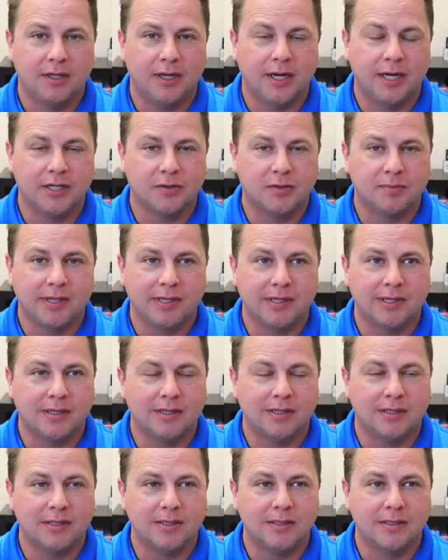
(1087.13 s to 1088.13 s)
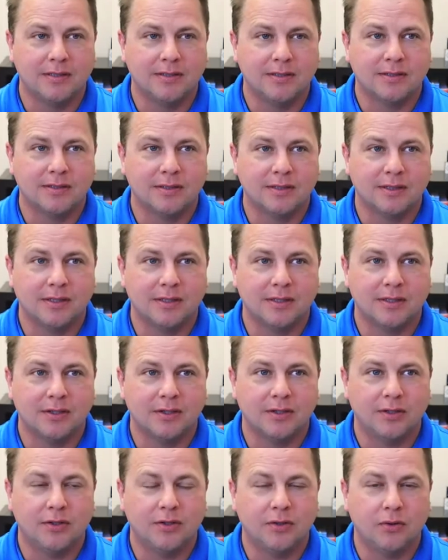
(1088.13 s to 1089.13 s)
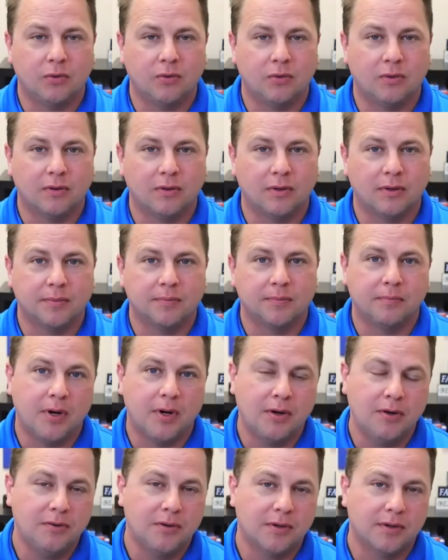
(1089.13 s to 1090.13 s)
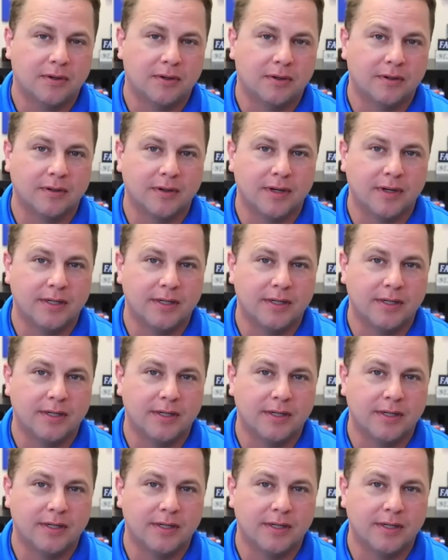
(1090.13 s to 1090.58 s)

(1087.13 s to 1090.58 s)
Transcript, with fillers: is because your motor